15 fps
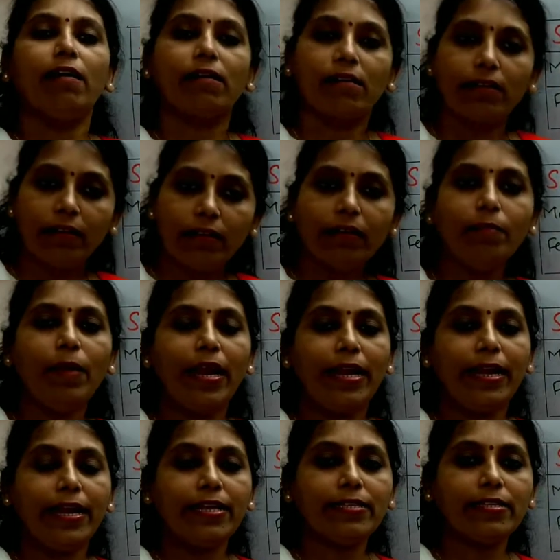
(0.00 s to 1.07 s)
Color
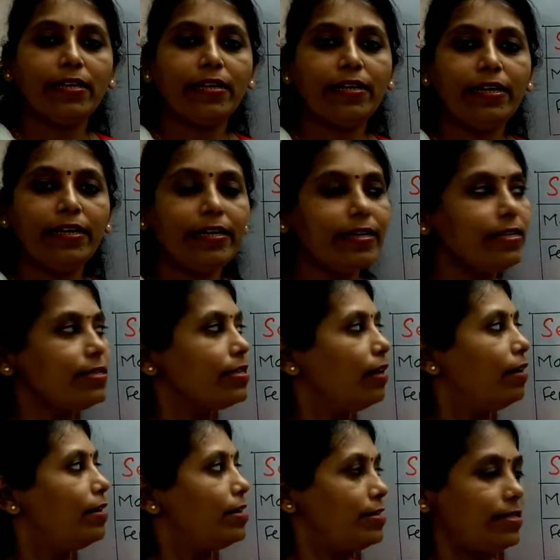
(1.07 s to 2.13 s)
blindness, it is a
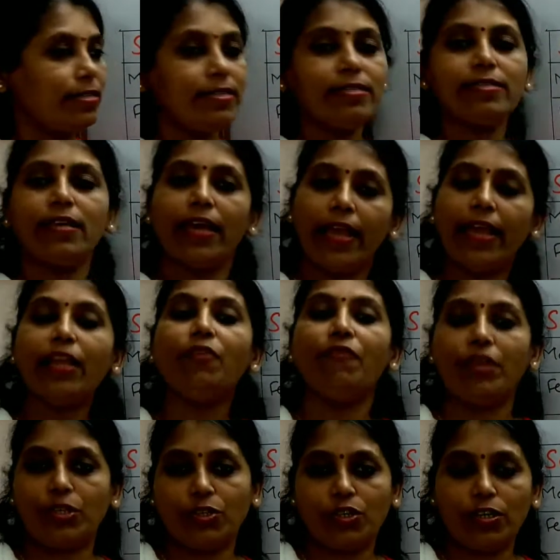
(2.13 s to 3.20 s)
disease in
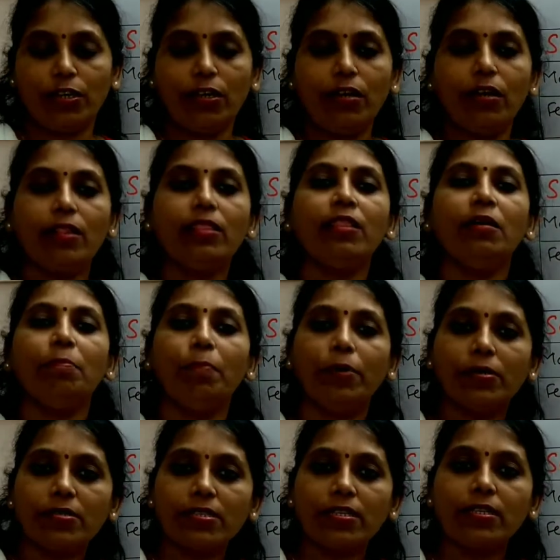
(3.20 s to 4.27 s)
which the
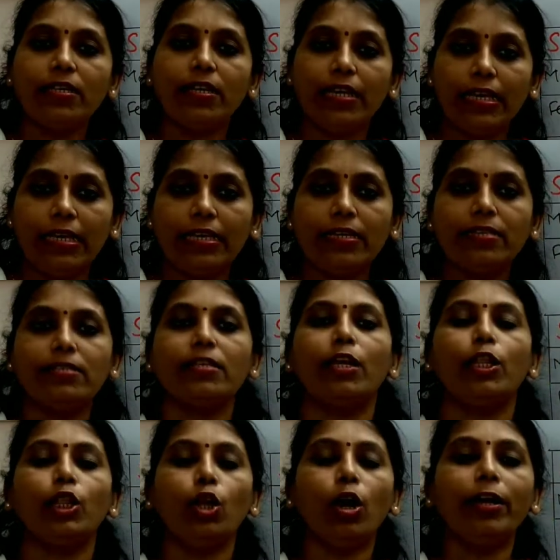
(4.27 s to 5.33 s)
person is
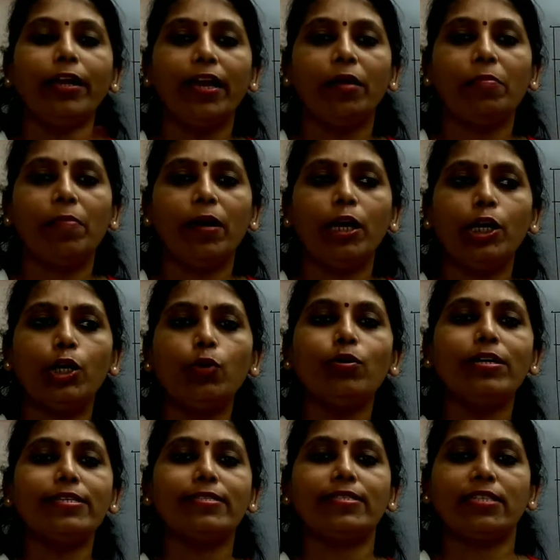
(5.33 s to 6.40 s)
not able to
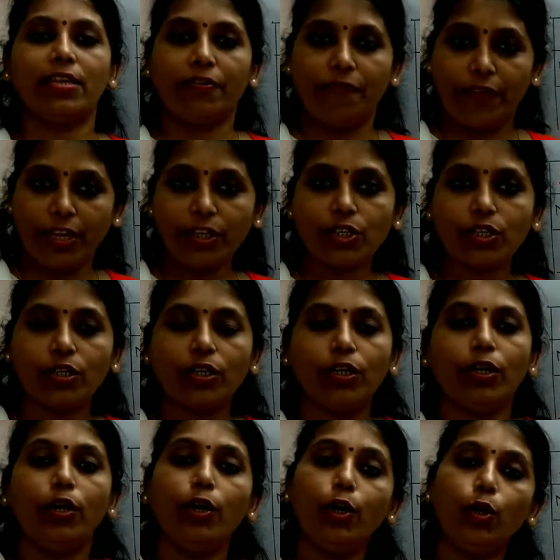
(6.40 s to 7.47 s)
distinguish
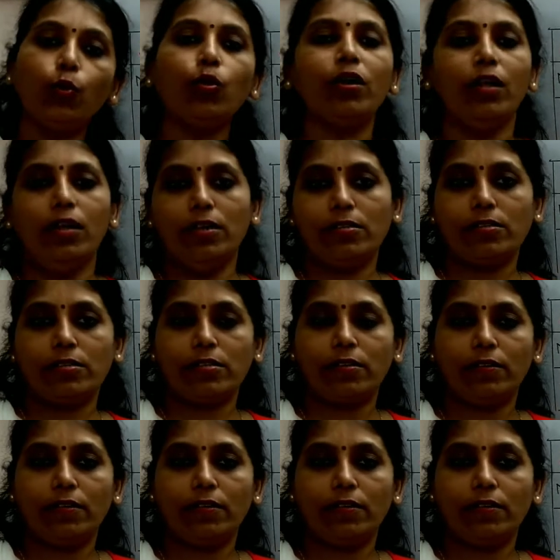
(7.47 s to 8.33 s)
two colors,